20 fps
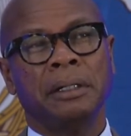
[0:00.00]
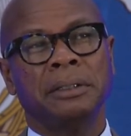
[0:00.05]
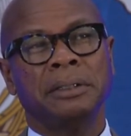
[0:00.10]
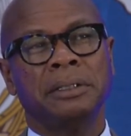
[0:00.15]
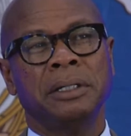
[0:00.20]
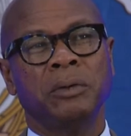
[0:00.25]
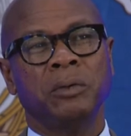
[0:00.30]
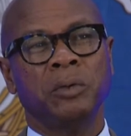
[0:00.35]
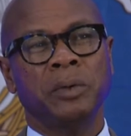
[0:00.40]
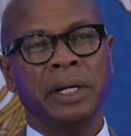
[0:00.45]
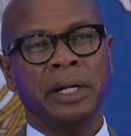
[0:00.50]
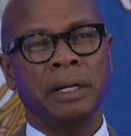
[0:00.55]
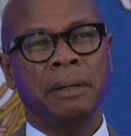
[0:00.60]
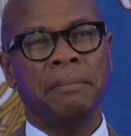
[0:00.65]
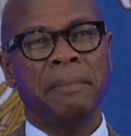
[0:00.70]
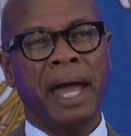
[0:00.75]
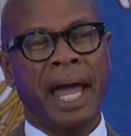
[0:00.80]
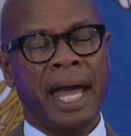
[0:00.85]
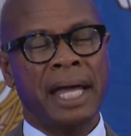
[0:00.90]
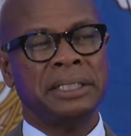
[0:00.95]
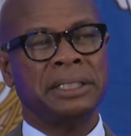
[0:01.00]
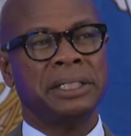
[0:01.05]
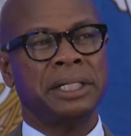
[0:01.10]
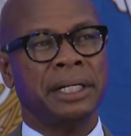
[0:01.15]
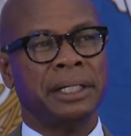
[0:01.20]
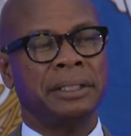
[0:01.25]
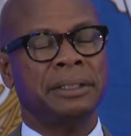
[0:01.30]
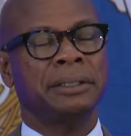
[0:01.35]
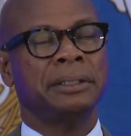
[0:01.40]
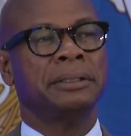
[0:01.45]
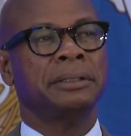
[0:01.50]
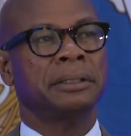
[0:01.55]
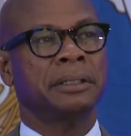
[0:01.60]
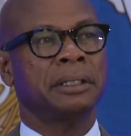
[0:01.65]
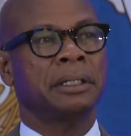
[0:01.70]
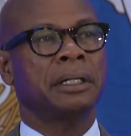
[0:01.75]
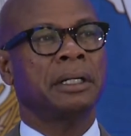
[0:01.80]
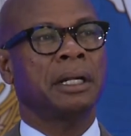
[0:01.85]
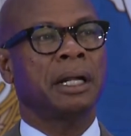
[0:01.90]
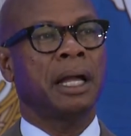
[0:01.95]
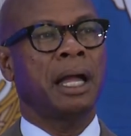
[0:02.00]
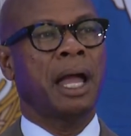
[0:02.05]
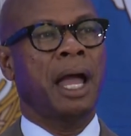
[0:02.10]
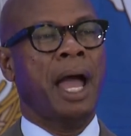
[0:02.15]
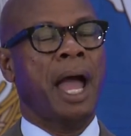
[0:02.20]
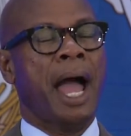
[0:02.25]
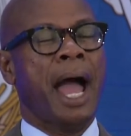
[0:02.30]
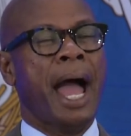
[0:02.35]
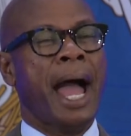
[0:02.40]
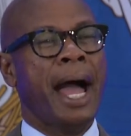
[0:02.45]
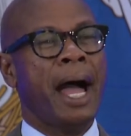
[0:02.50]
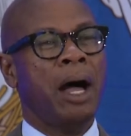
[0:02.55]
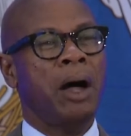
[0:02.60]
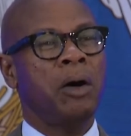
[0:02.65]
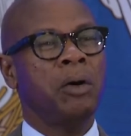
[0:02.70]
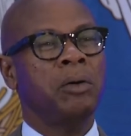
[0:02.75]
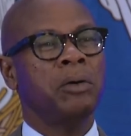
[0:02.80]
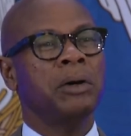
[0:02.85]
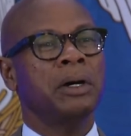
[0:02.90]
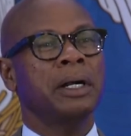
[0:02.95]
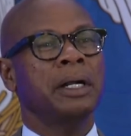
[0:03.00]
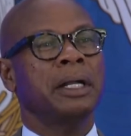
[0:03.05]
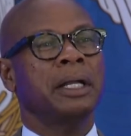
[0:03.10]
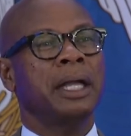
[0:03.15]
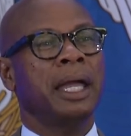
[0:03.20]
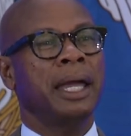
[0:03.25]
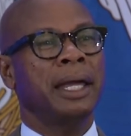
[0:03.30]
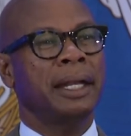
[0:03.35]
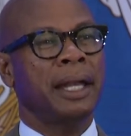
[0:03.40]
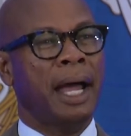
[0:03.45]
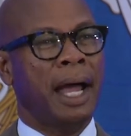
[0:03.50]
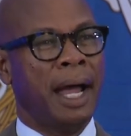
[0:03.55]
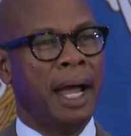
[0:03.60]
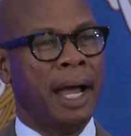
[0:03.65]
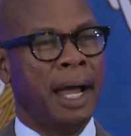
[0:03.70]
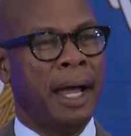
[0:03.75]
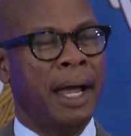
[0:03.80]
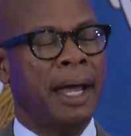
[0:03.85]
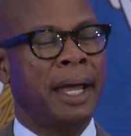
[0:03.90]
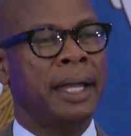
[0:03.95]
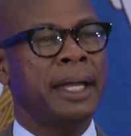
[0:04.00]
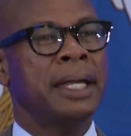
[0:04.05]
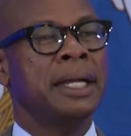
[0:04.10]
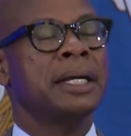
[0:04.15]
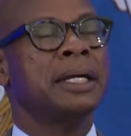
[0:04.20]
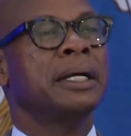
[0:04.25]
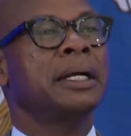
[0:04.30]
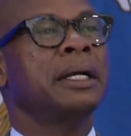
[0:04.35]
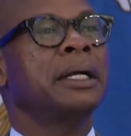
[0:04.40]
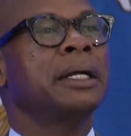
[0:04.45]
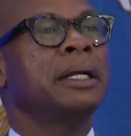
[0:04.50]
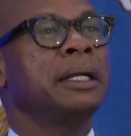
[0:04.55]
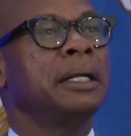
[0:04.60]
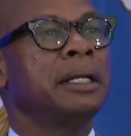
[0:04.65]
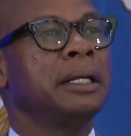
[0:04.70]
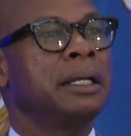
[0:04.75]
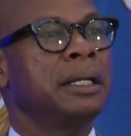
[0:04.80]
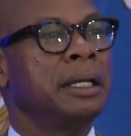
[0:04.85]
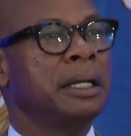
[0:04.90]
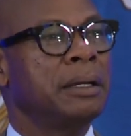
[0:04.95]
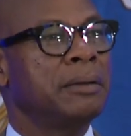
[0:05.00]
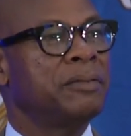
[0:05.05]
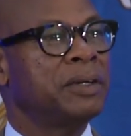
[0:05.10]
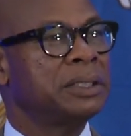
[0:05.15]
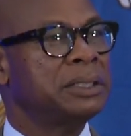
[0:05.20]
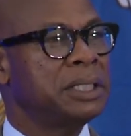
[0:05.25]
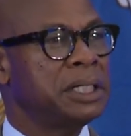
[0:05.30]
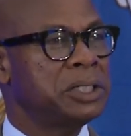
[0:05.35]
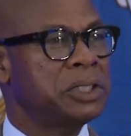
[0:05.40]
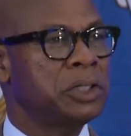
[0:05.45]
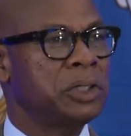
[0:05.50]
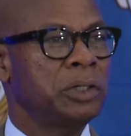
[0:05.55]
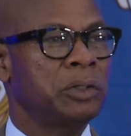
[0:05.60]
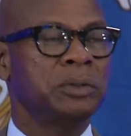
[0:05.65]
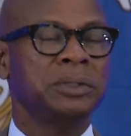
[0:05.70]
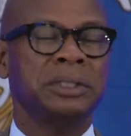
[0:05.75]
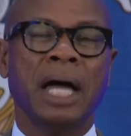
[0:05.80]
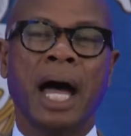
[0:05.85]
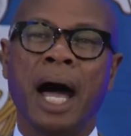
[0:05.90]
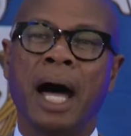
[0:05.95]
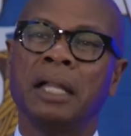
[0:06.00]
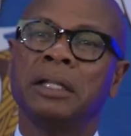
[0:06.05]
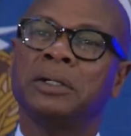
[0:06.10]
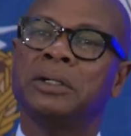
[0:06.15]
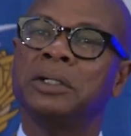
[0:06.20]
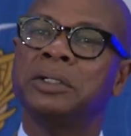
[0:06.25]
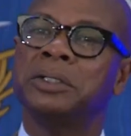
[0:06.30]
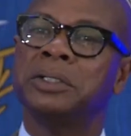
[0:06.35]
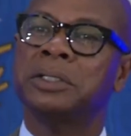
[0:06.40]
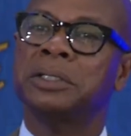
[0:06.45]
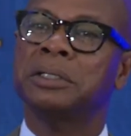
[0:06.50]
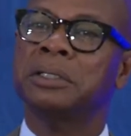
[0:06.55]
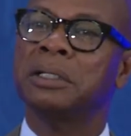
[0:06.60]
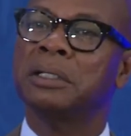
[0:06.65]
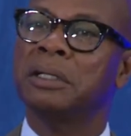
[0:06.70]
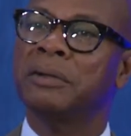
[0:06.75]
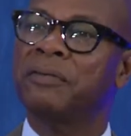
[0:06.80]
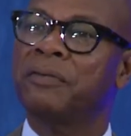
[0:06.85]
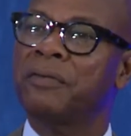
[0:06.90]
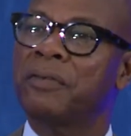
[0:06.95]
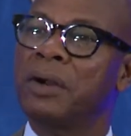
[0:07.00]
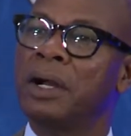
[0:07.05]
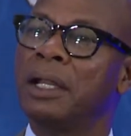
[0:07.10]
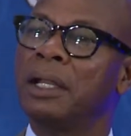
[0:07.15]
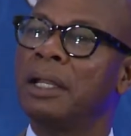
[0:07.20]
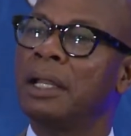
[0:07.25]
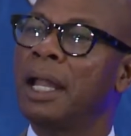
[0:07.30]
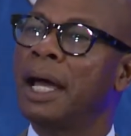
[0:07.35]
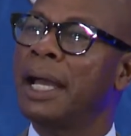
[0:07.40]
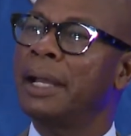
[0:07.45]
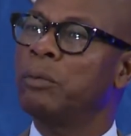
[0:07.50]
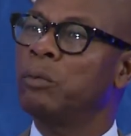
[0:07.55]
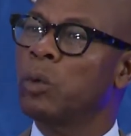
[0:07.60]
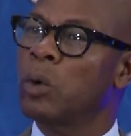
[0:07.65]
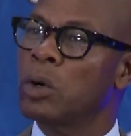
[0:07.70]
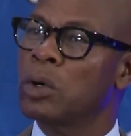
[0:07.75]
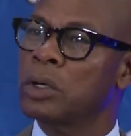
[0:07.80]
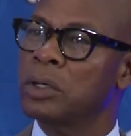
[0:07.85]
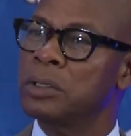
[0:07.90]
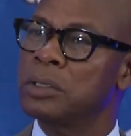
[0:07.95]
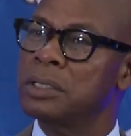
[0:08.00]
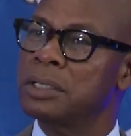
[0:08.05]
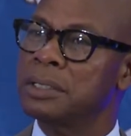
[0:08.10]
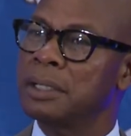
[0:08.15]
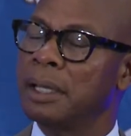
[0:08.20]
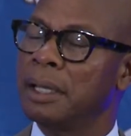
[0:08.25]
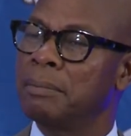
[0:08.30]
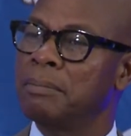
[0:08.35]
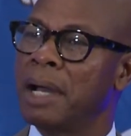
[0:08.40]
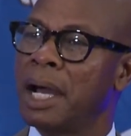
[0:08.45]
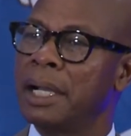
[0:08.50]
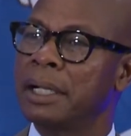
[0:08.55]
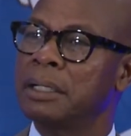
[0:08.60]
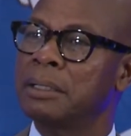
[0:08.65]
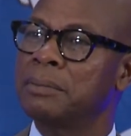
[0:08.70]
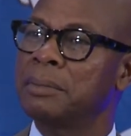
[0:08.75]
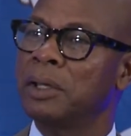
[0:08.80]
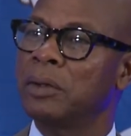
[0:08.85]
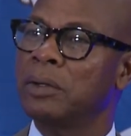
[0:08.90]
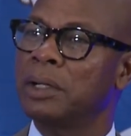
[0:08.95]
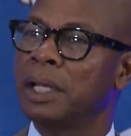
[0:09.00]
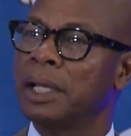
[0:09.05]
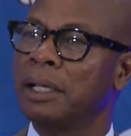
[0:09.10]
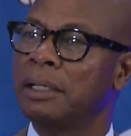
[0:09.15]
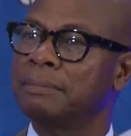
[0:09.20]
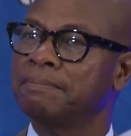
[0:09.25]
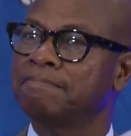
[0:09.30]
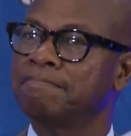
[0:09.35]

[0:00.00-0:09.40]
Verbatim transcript: to reimagine how can I give additional dollars to the frontline workers in my community.